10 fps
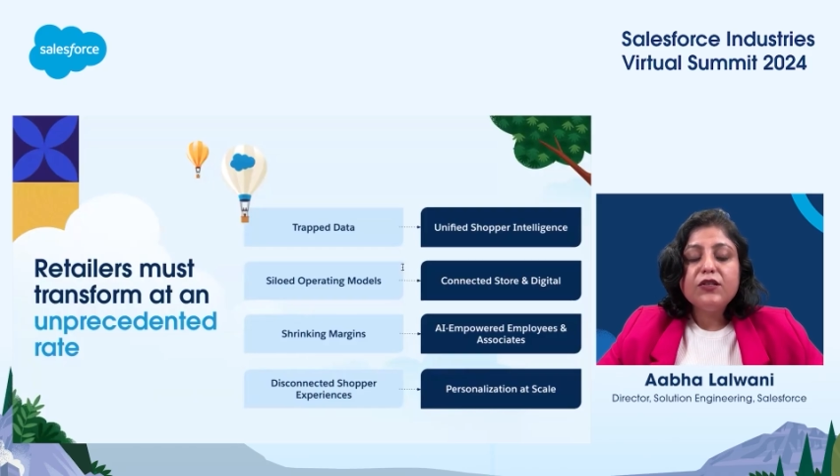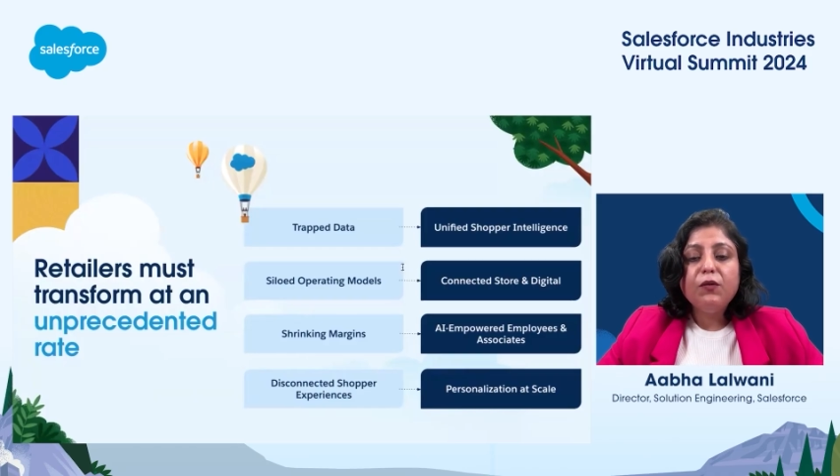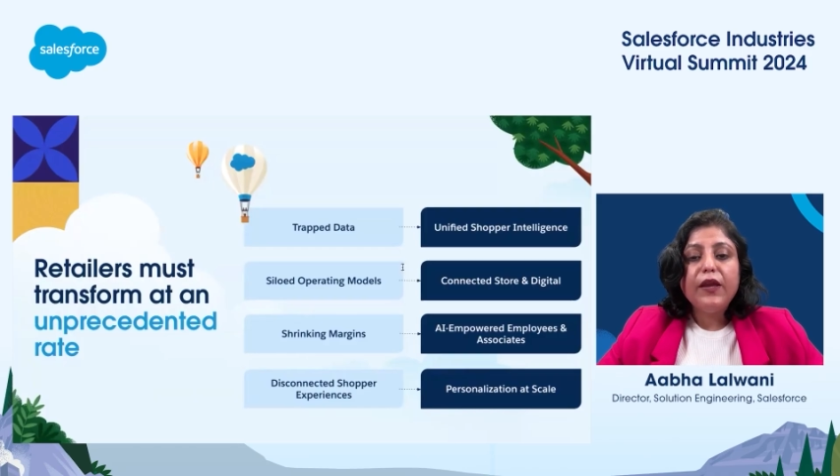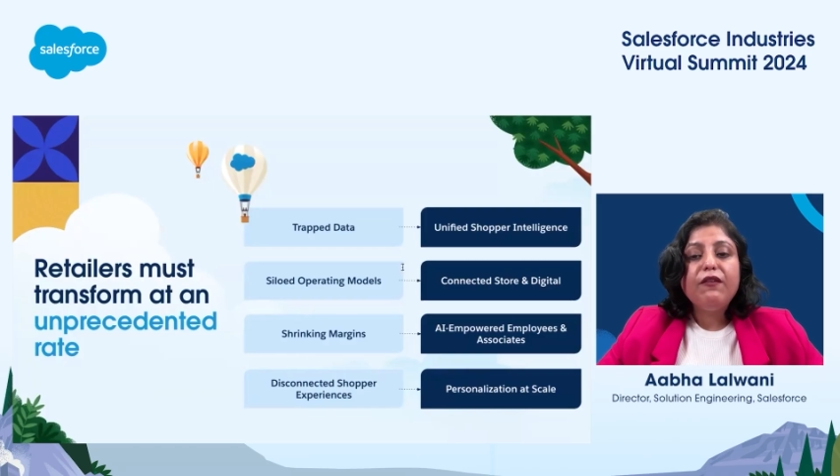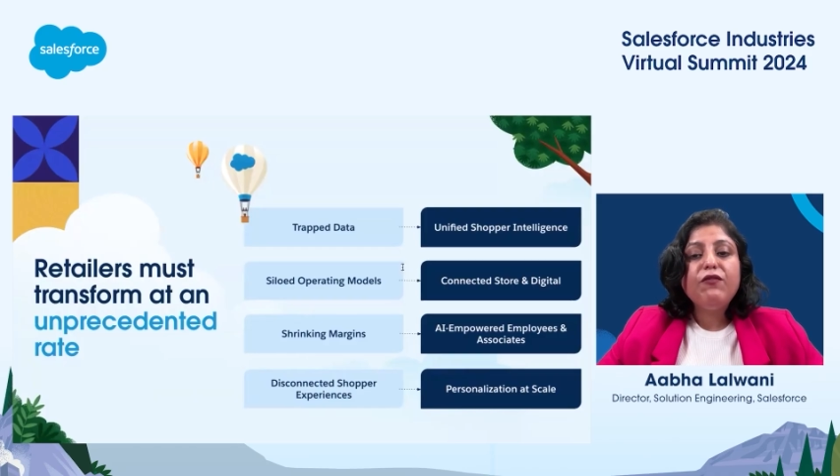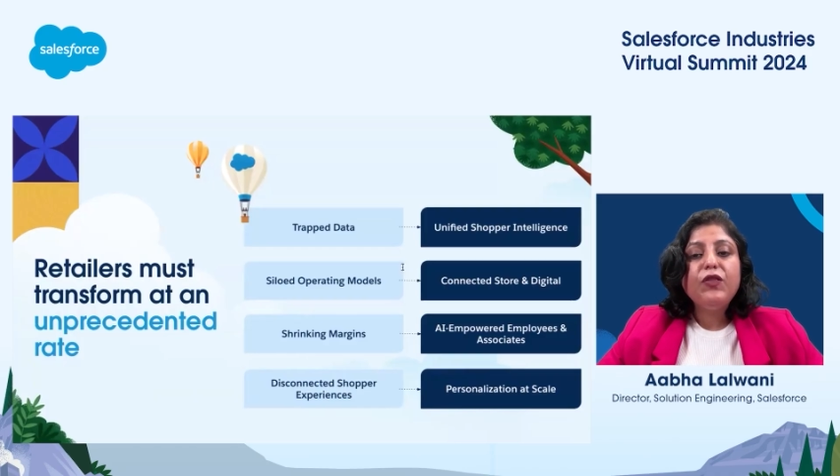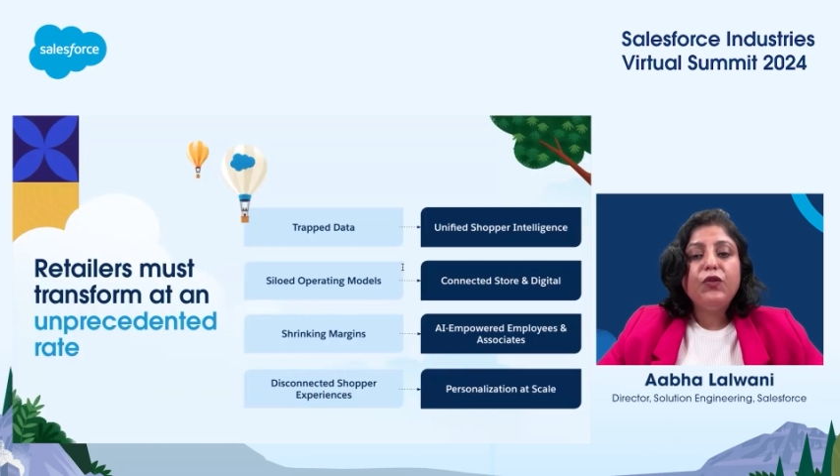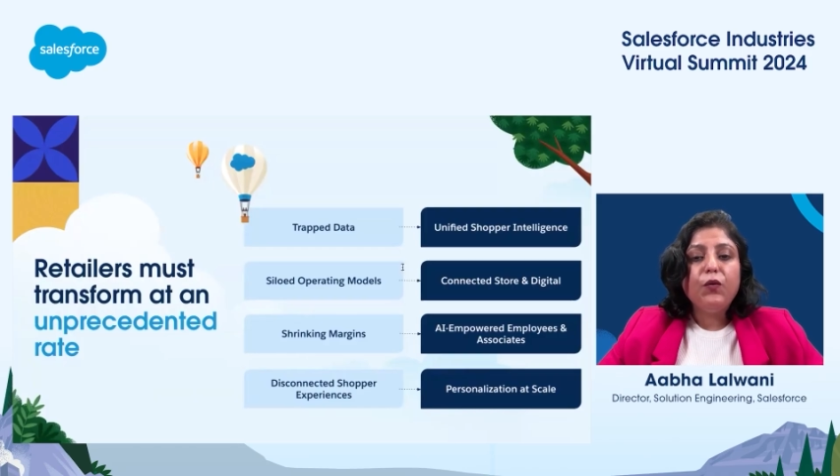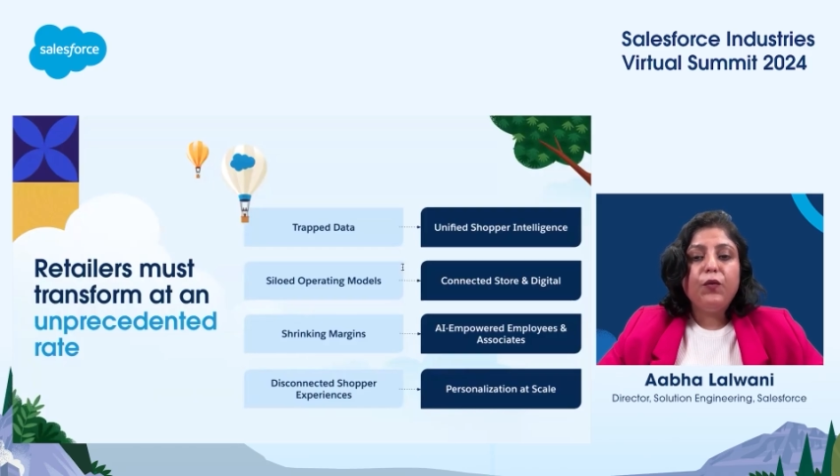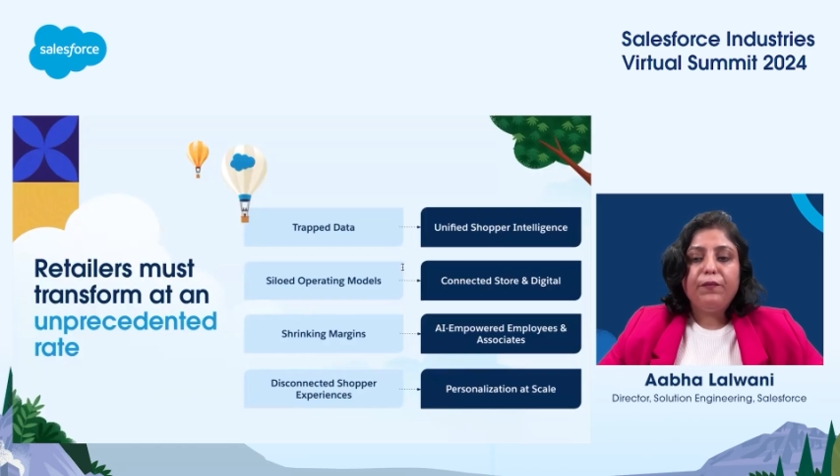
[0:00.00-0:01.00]
So
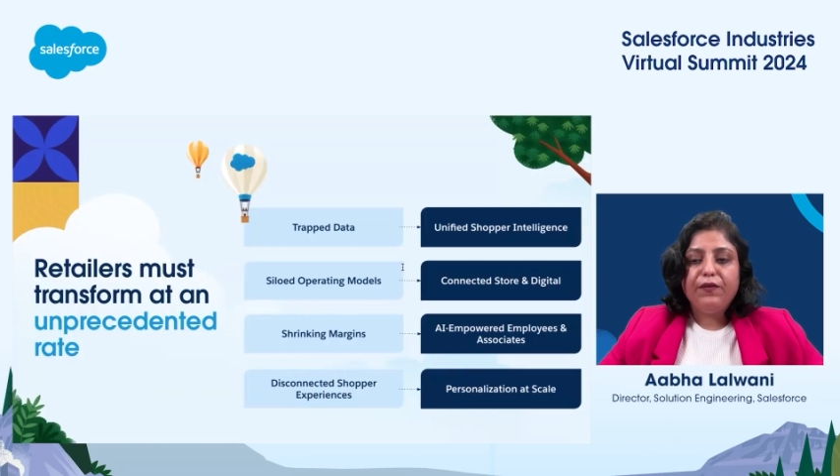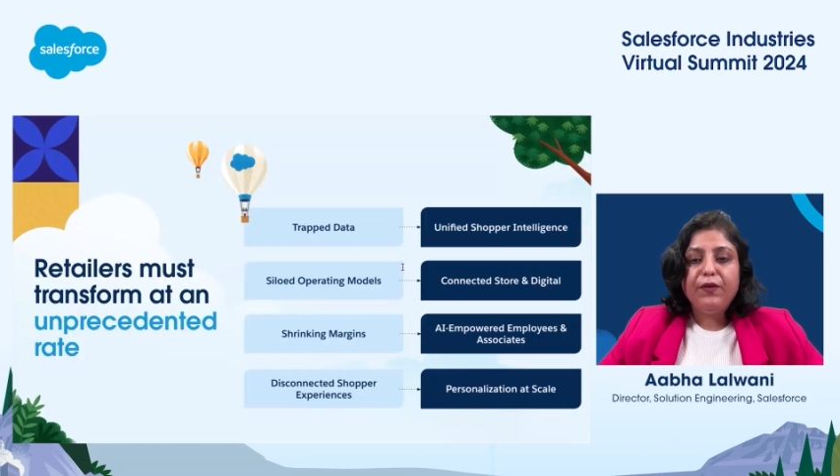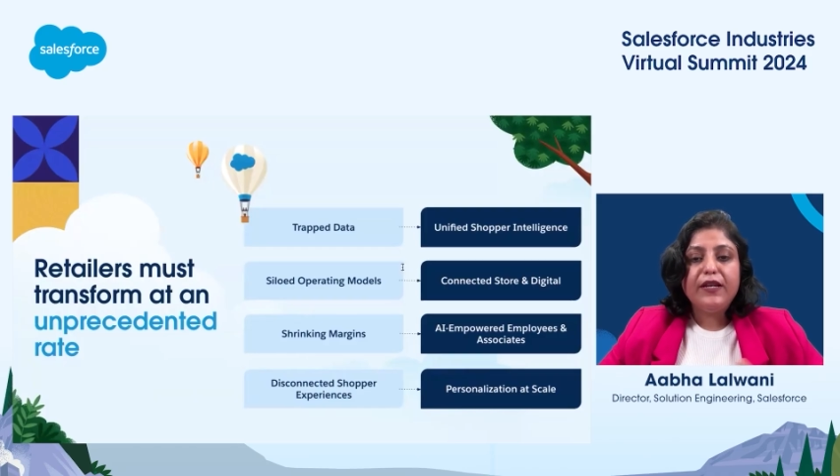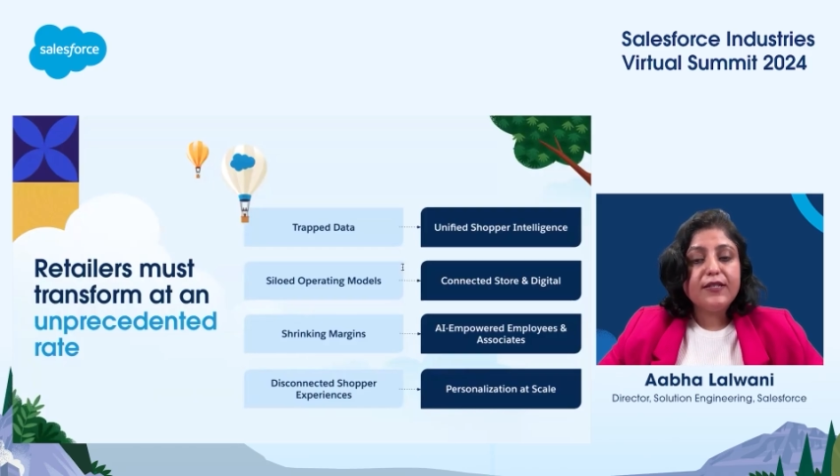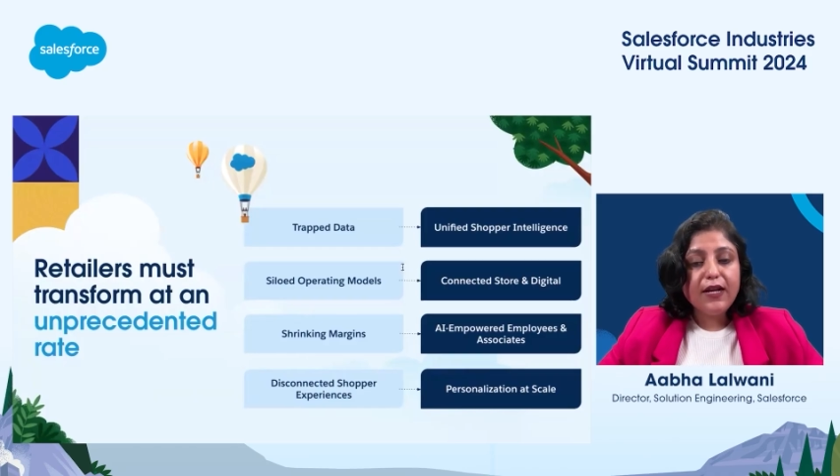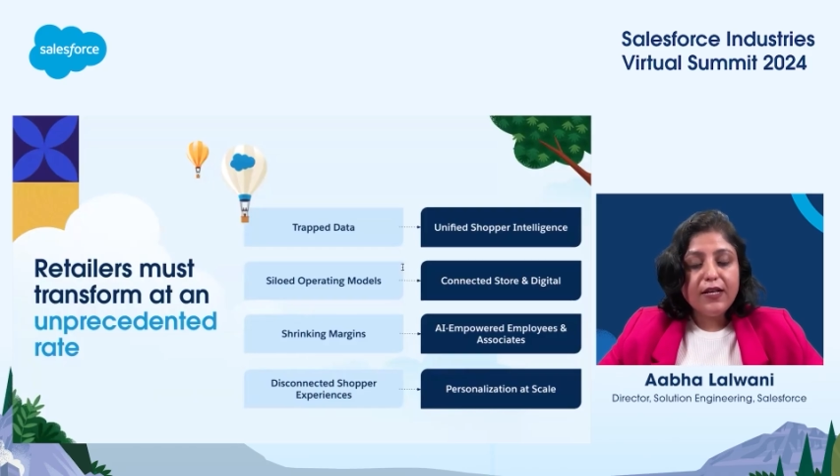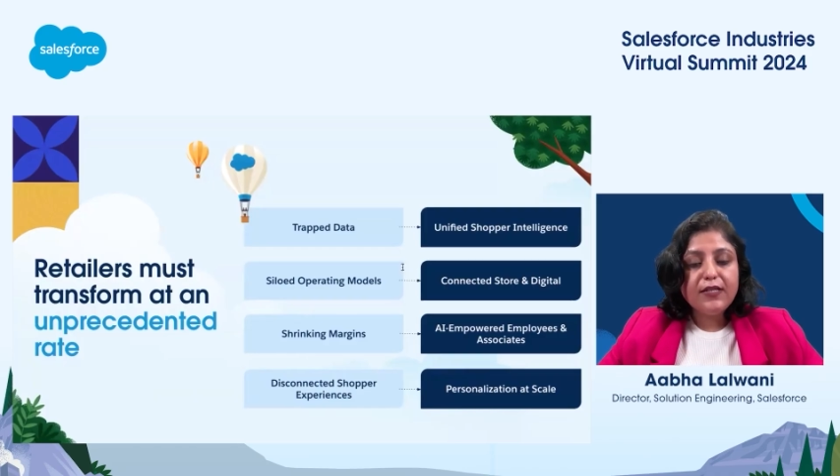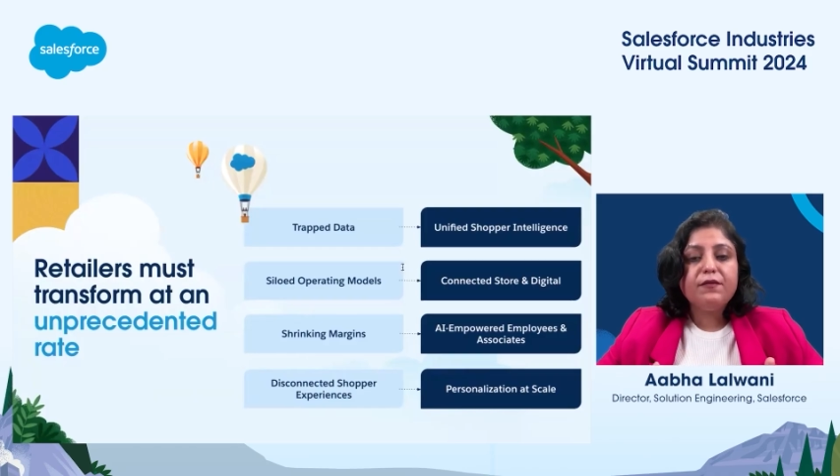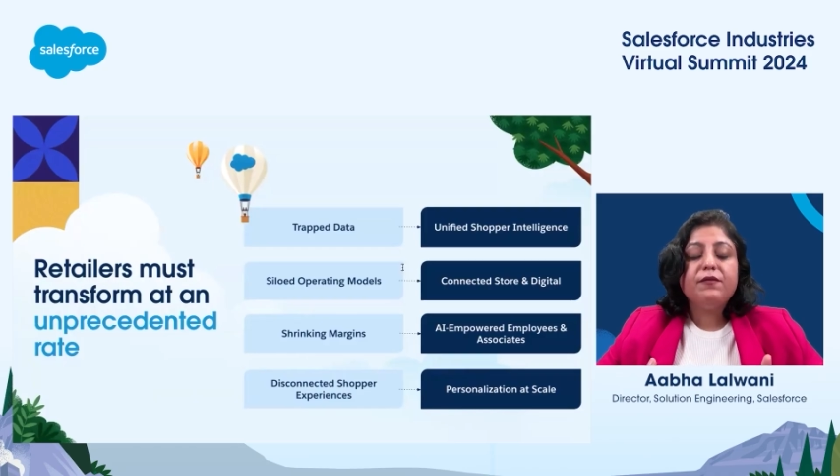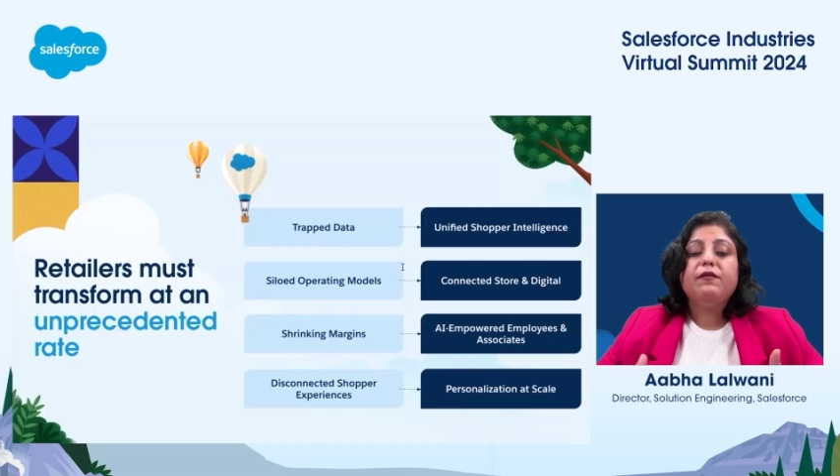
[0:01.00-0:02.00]
even though we
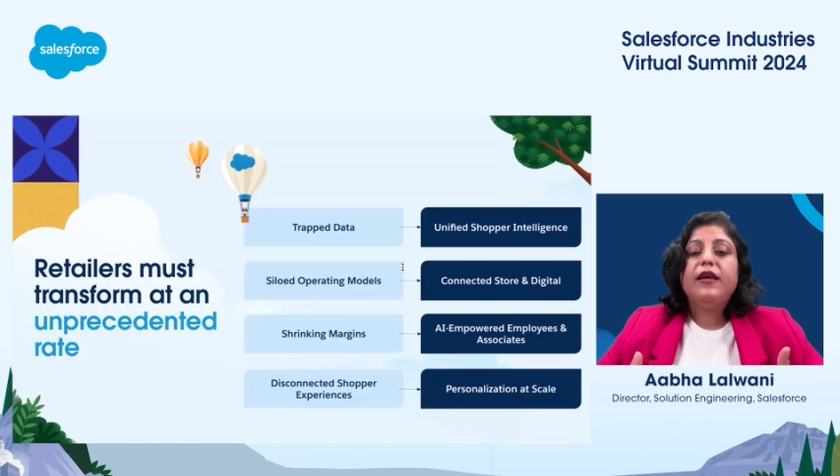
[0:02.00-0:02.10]
discussed